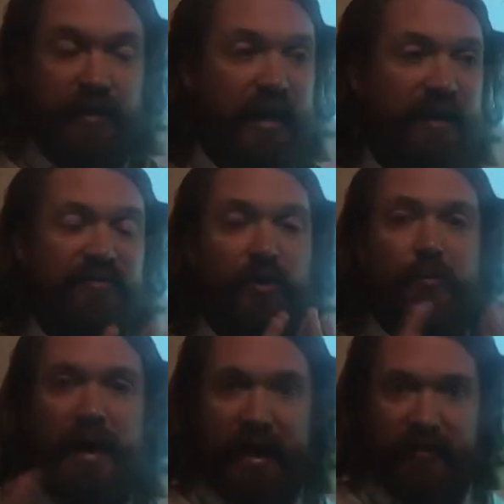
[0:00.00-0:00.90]
has no
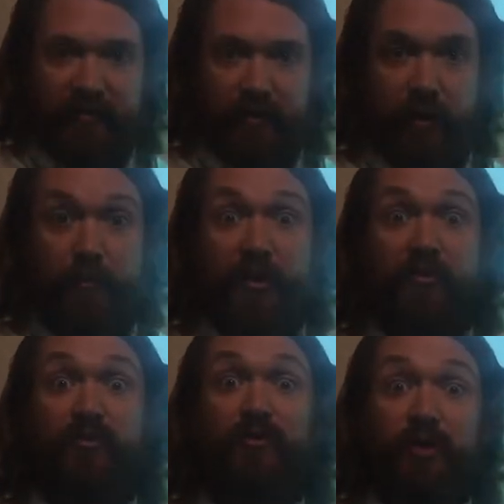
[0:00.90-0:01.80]
mass, but it's
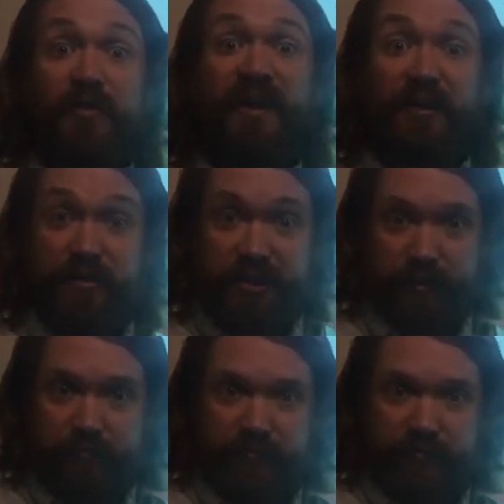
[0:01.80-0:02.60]
full of energy.